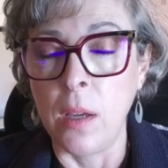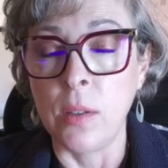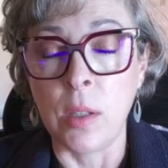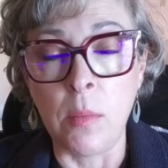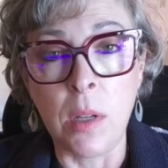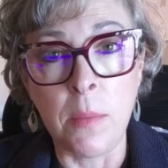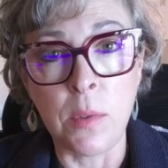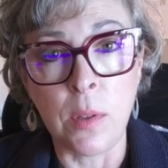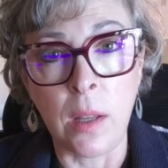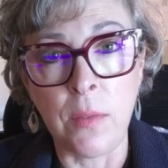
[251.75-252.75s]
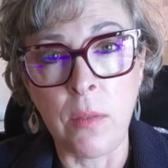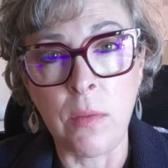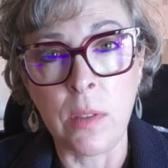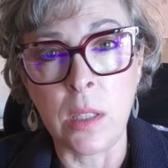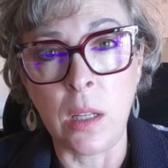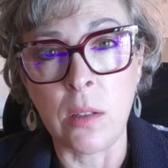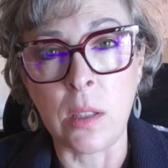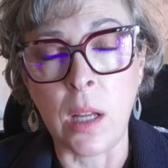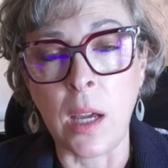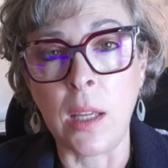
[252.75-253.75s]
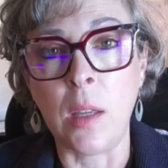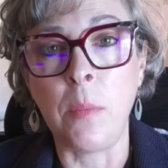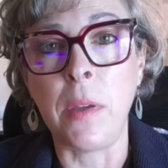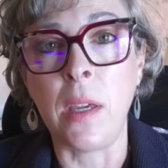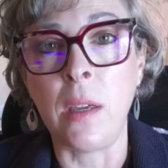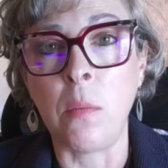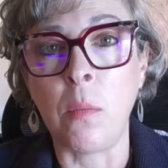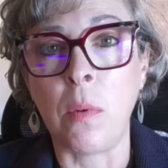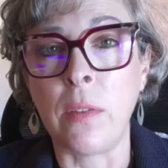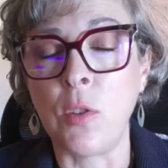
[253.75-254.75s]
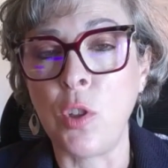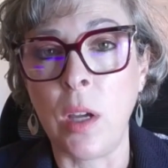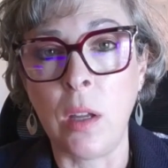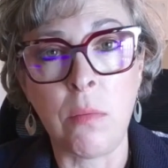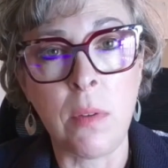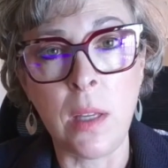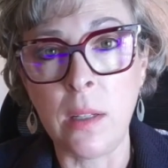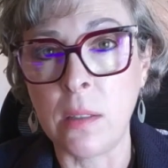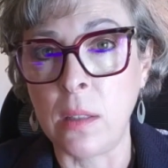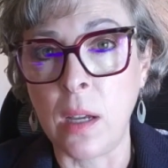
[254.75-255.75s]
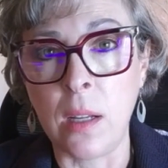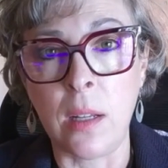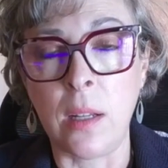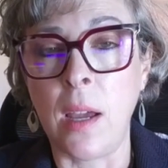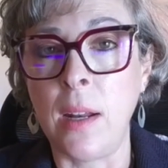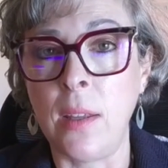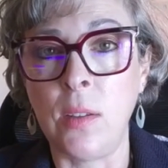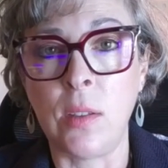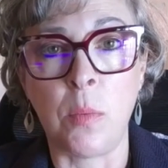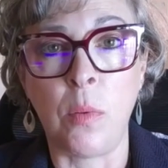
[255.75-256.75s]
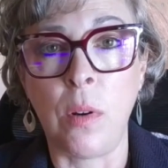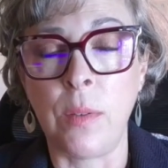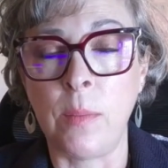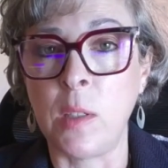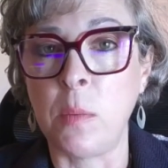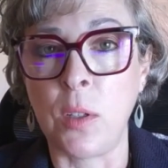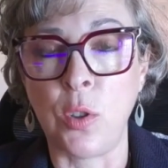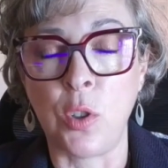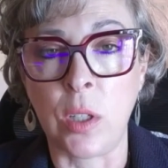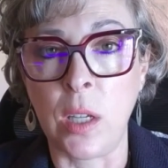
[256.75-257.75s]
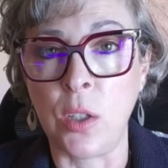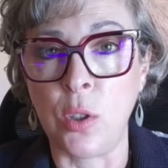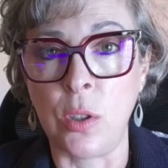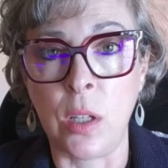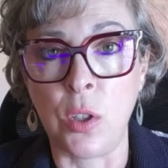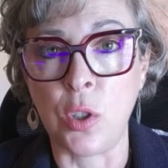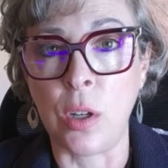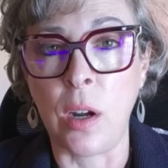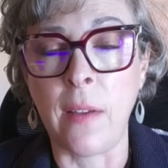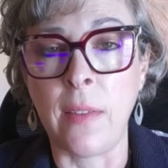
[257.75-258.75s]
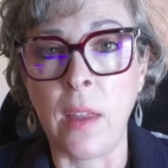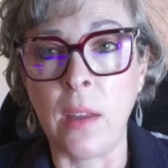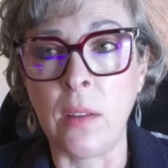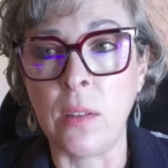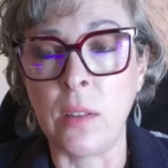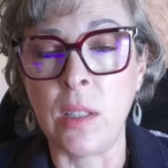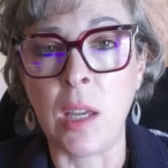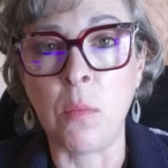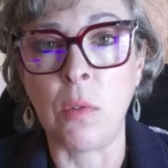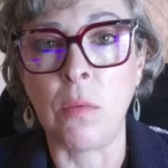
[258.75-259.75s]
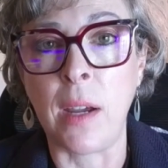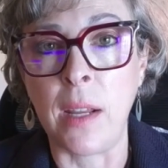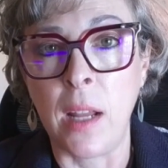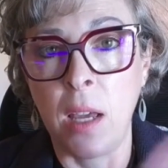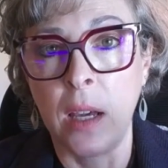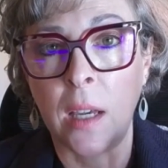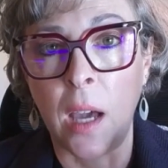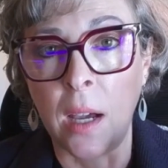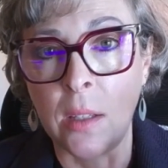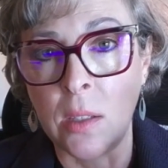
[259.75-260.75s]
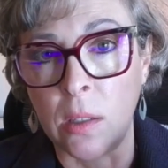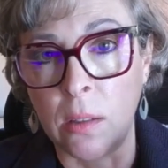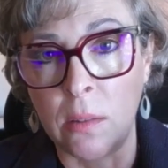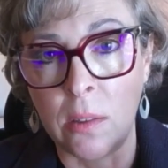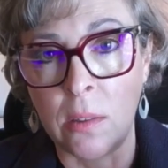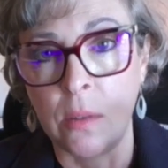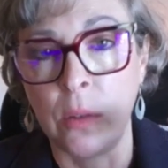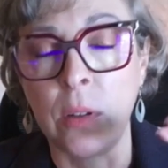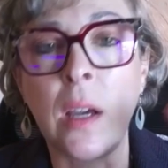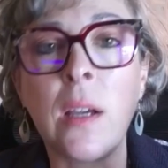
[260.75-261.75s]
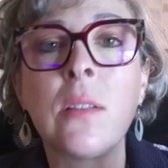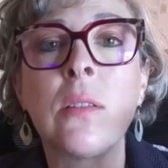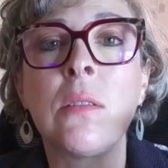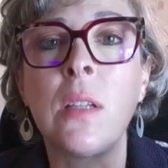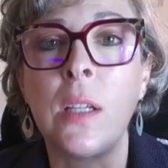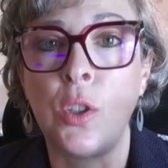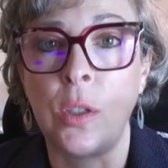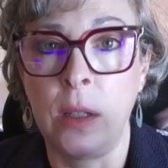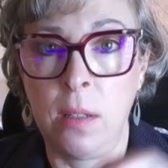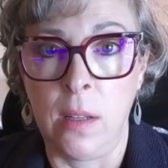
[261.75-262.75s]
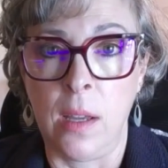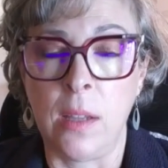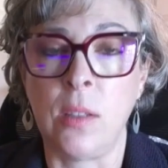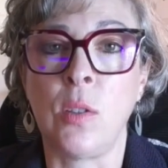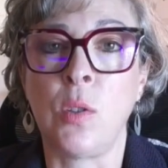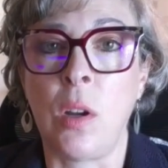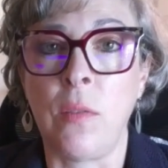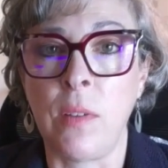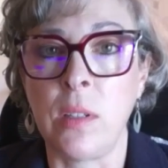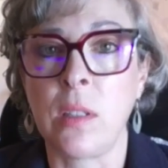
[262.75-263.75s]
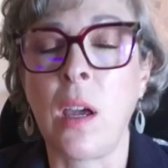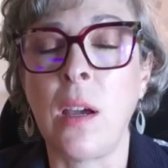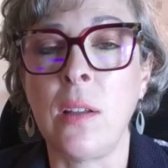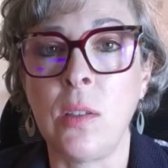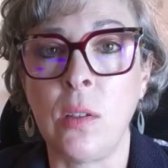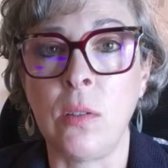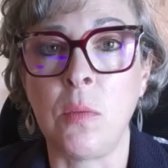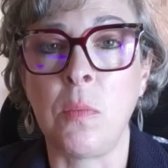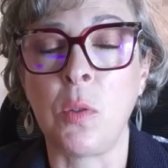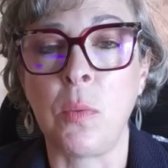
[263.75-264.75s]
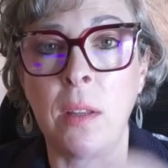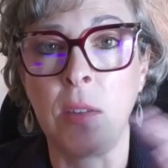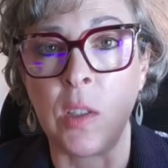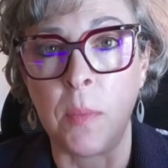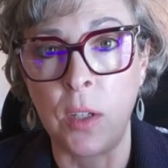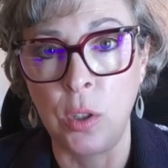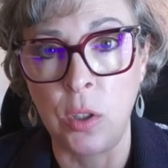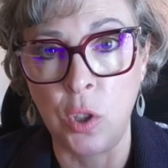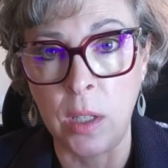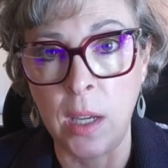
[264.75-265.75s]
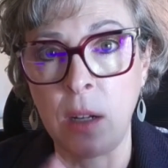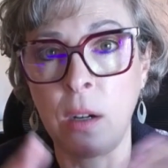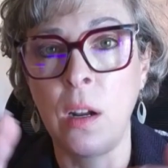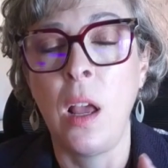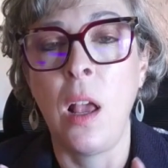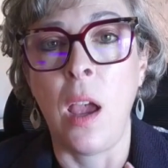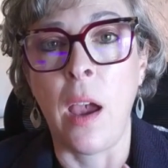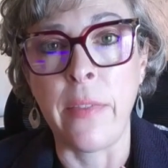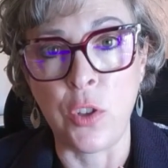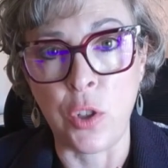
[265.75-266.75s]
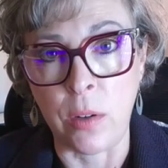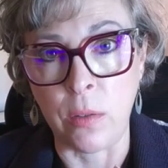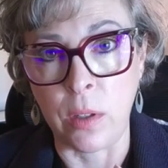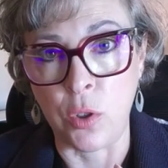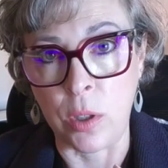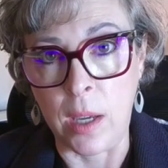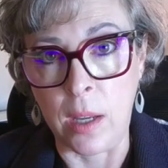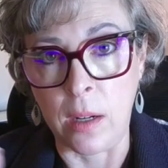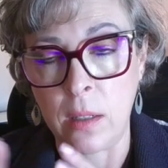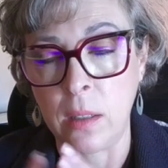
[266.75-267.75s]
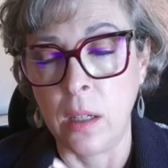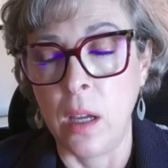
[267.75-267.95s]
Sometimes what I've even seen is an IEP where the child really does not need any support from a special education teacher, and the team will write consult or consultation as the service. Consult between the special educator and the general educator.